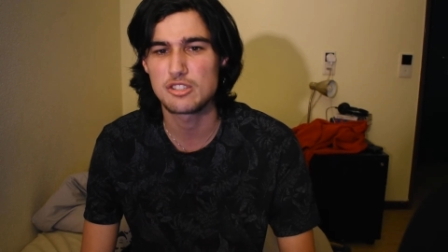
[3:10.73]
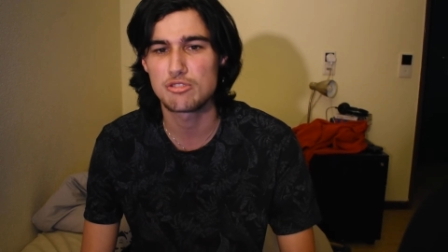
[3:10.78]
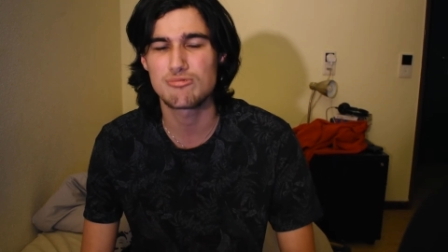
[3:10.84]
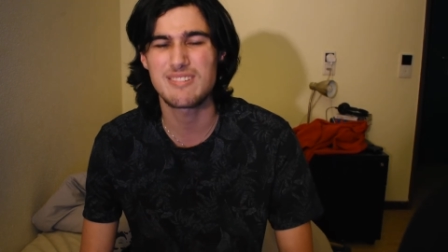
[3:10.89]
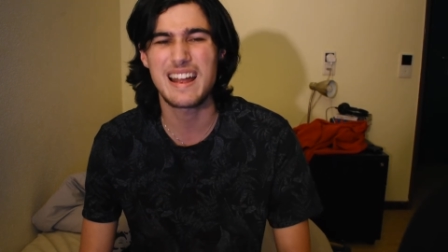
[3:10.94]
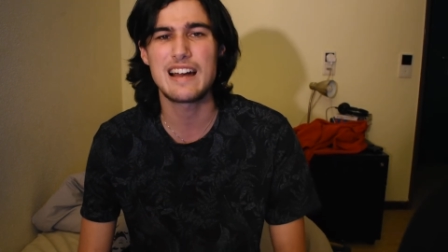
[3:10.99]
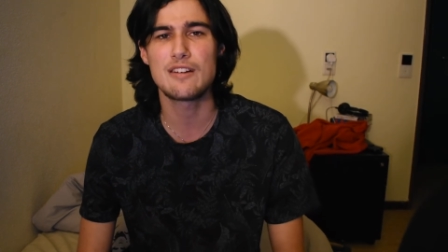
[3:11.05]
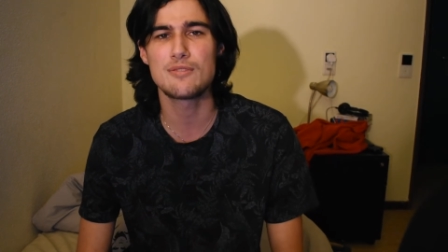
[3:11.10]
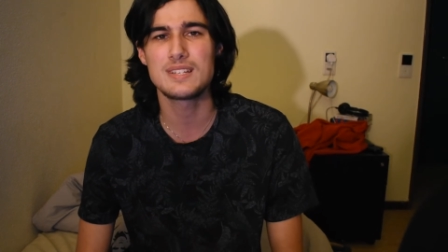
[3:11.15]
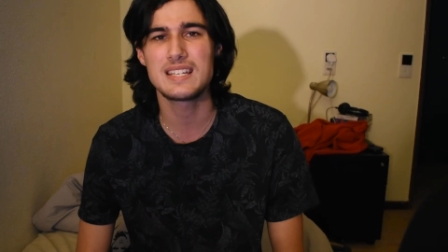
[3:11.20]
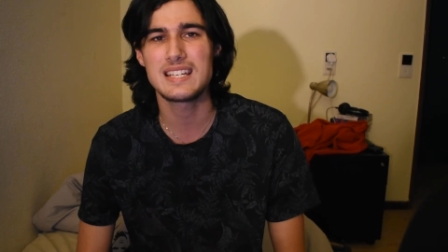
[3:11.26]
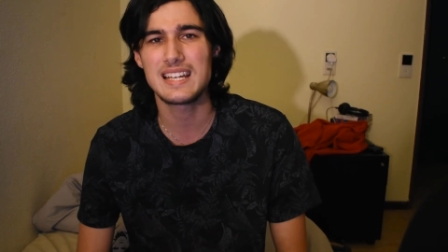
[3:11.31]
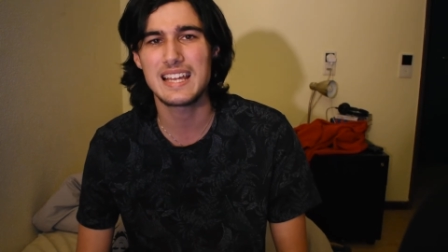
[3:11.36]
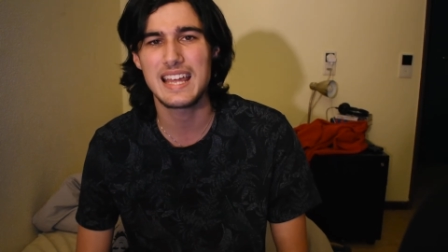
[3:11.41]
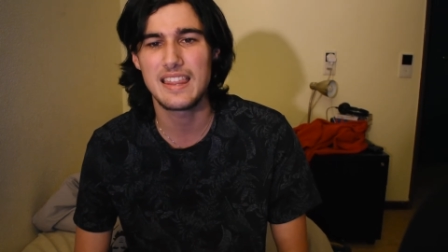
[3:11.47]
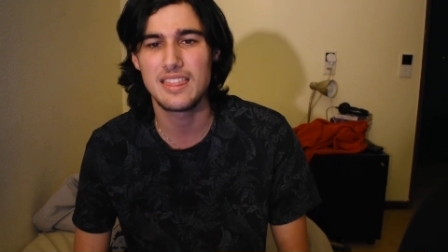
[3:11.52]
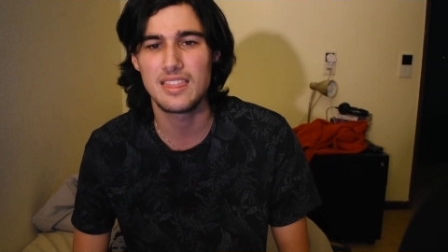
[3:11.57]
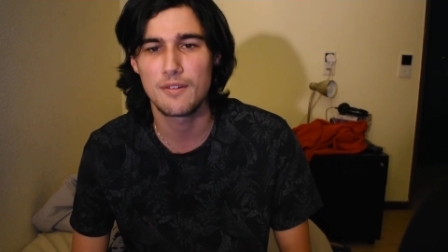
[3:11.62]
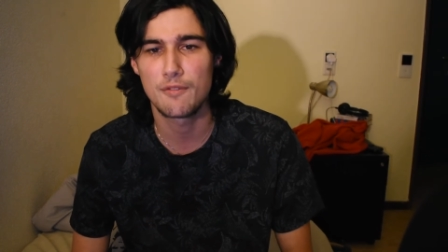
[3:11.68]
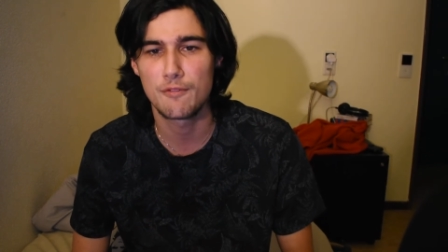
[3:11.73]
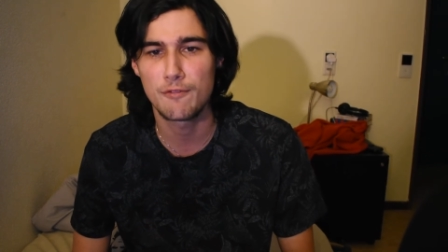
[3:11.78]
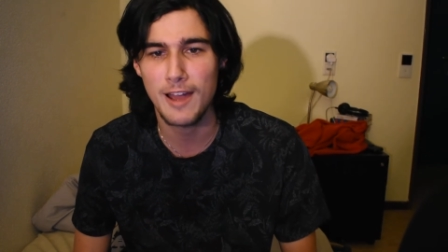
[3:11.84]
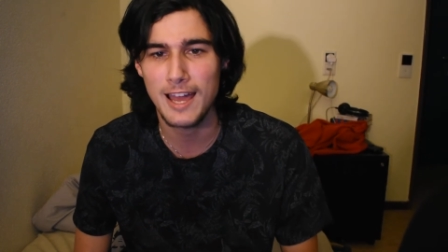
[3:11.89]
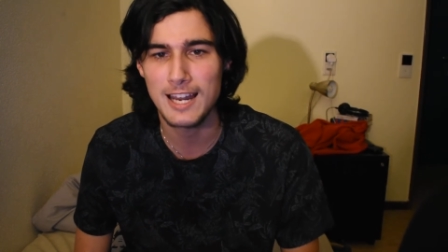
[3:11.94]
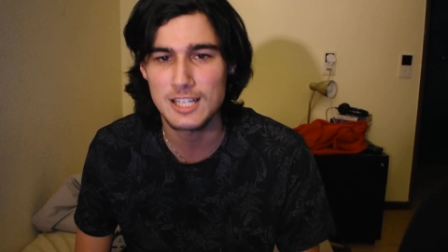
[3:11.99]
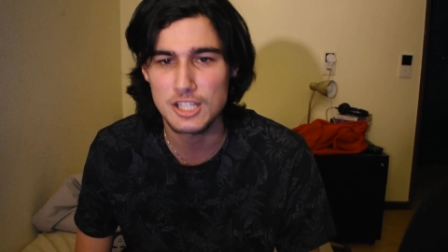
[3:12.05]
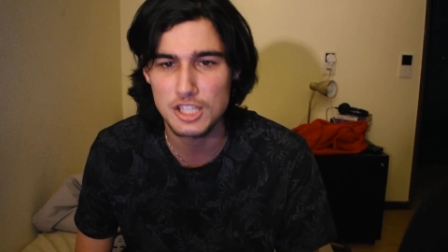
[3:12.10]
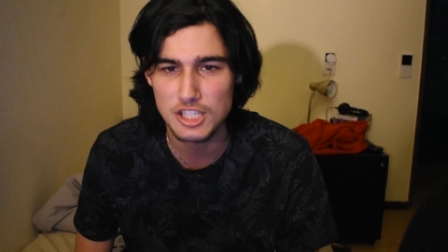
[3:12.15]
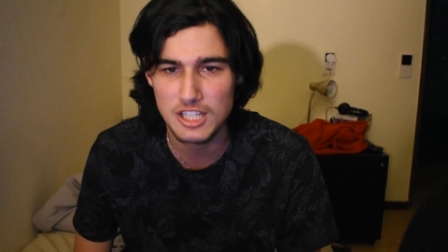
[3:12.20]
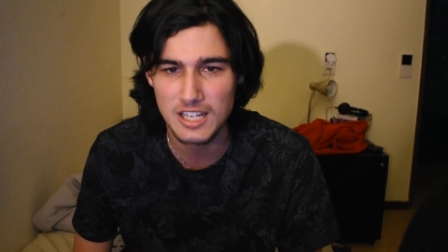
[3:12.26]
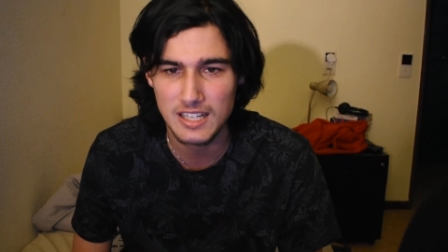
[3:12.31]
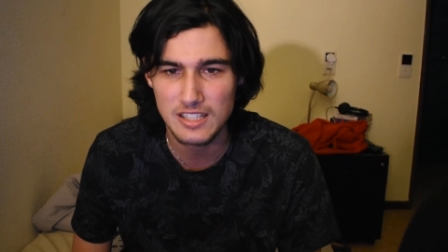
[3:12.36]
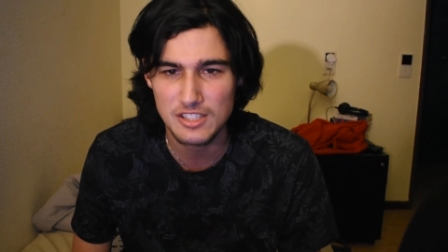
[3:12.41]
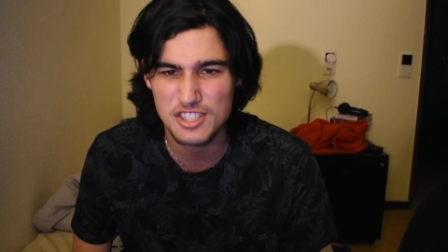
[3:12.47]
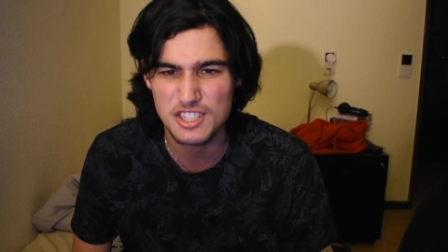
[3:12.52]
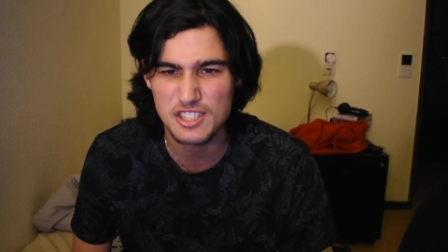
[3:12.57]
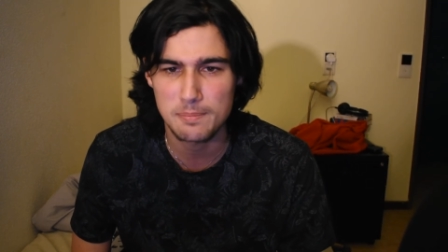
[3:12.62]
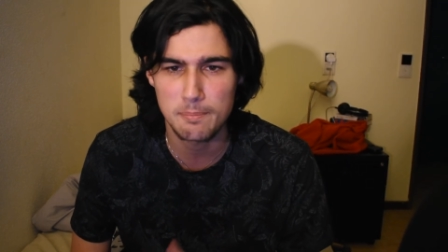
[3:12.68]
drowning in the vanishing
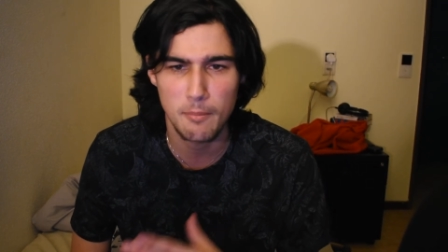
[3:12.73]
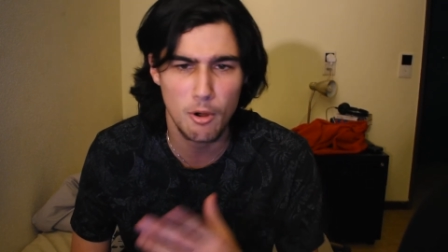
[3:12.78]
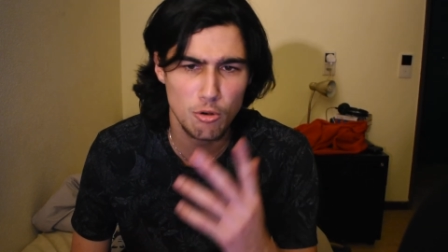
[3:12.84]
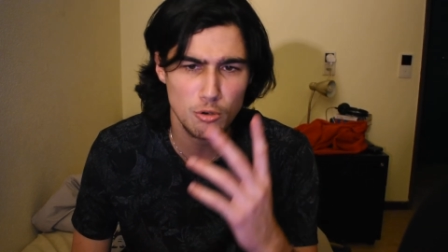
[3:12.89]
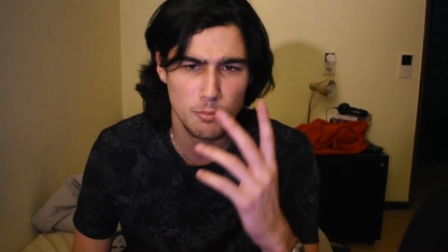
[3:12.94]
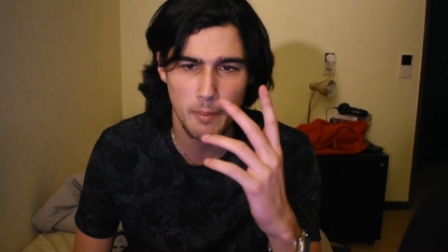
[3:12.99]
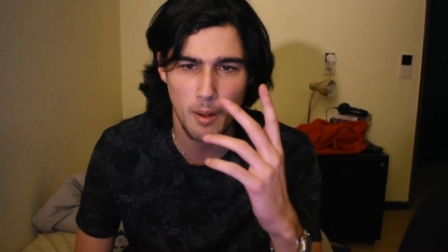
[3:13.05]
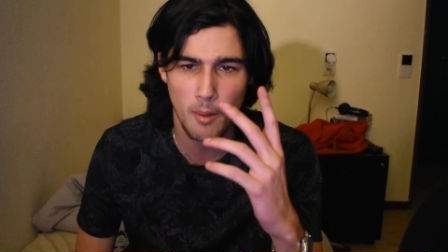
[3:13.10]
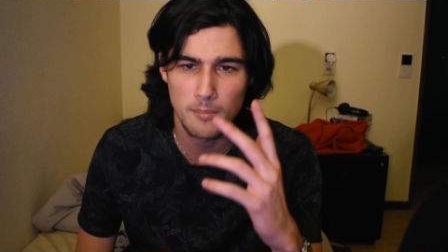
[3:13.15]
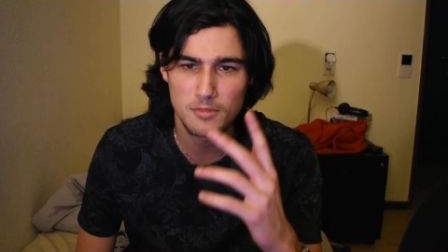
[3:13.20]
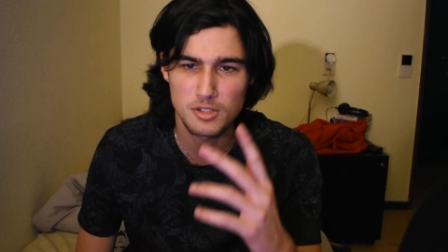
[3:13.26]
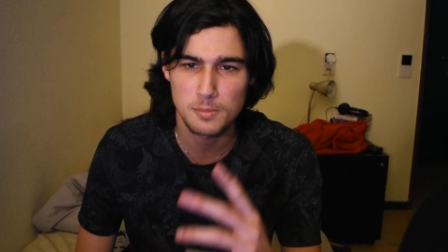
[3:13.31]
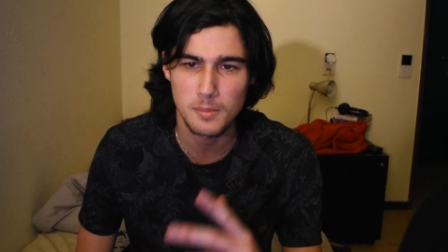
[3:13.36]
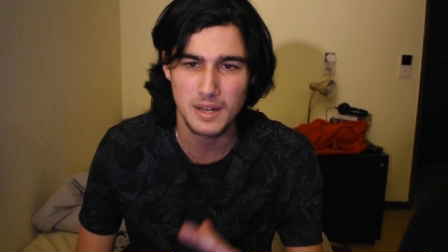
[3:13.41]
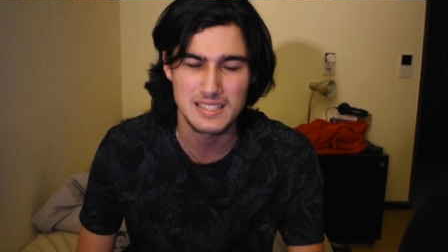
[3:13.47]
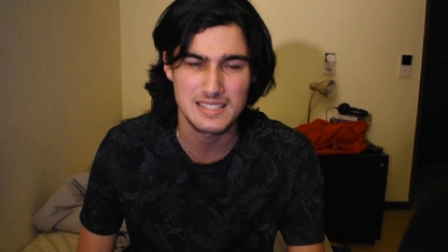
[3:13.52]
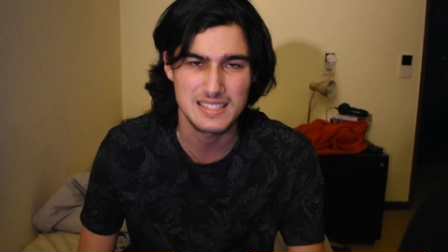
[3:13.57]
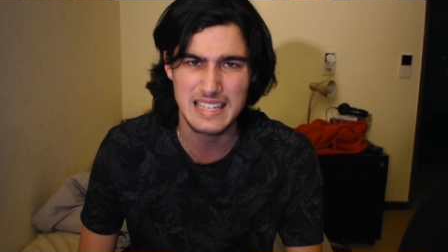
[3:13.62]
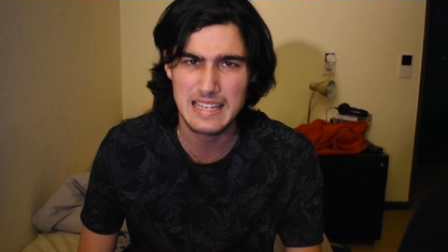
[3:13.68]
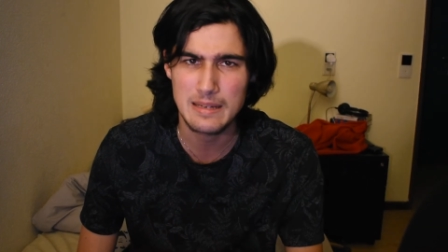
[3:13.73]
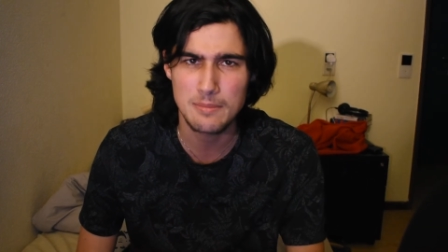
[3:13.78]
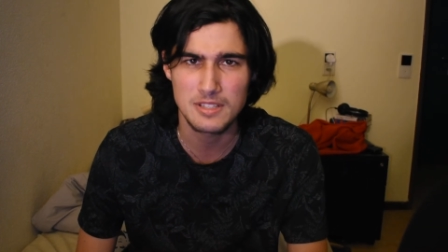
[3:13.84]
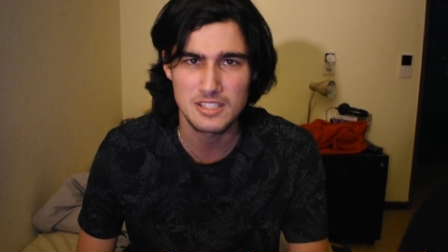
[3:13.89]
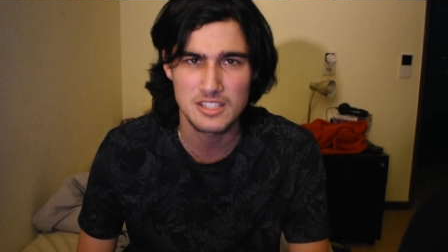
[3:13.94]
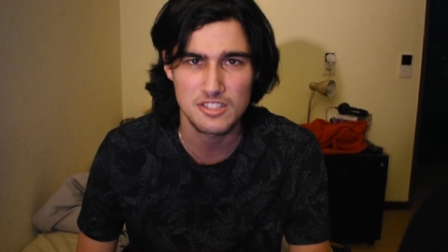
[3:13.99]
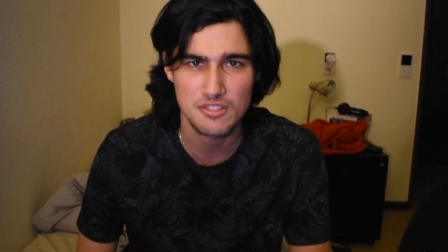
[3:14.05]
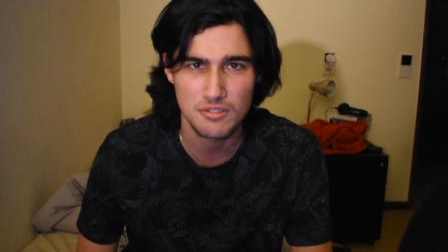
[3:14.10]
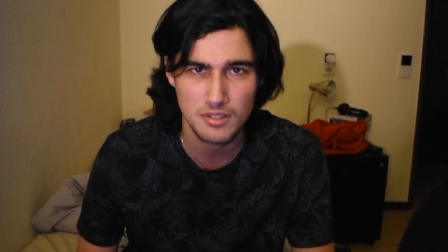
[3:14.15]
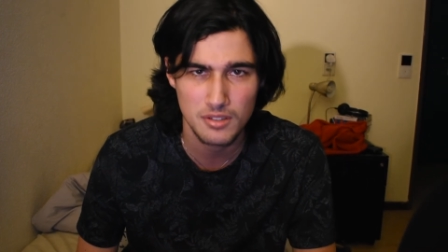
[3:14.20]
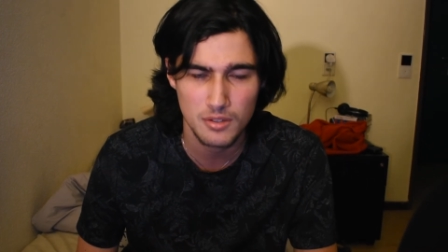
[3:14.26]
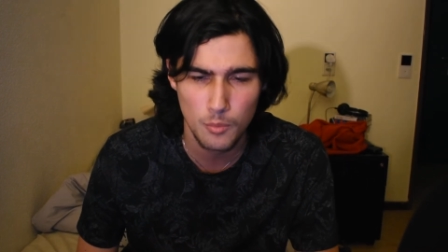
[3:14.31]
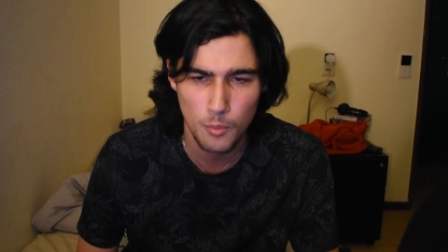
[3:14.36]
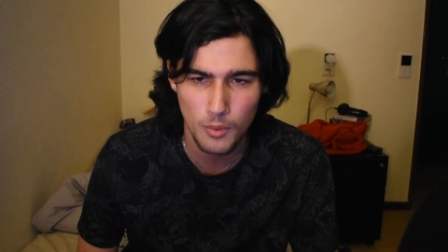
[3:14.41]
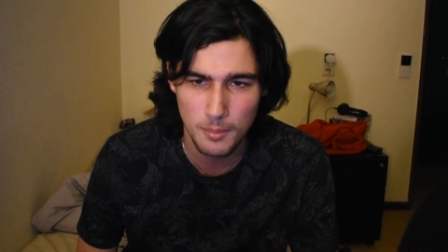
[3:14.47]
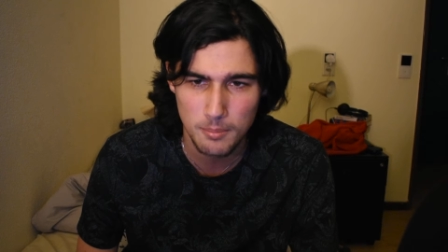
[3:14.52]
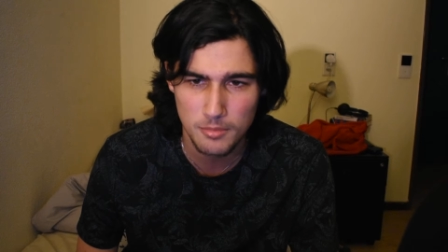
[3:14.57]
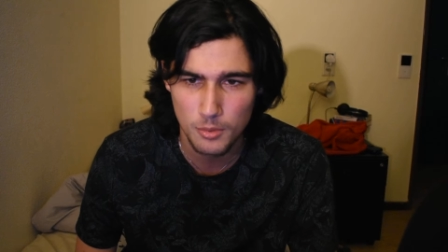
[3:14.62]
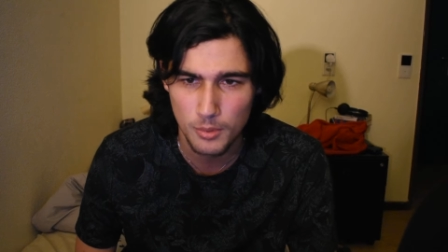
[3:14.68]
smoke bombs my demons are
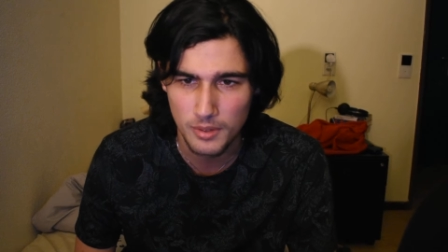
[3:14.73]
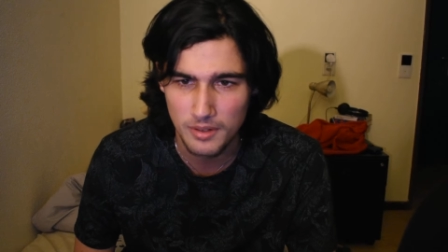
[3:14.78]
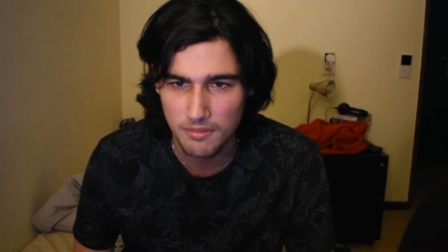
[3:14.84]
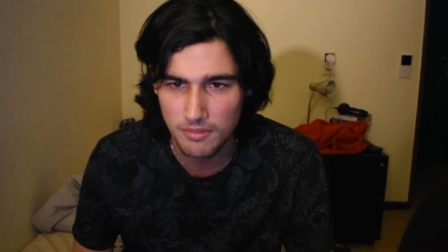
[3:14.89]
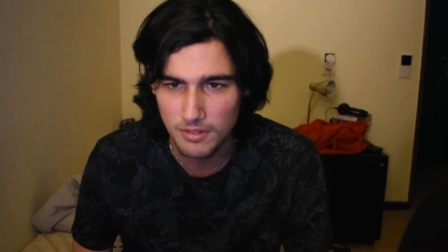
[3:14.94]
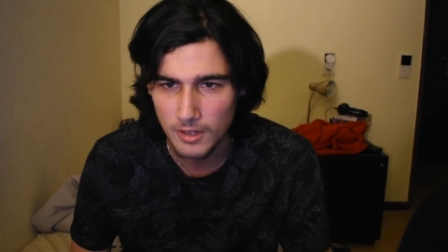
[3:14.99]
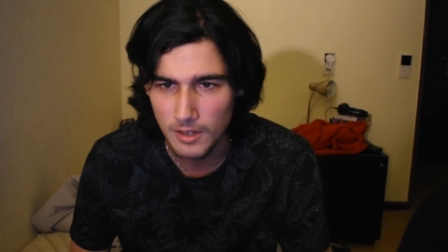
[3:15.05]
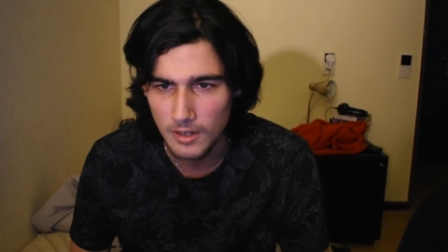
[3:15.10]
equipped with.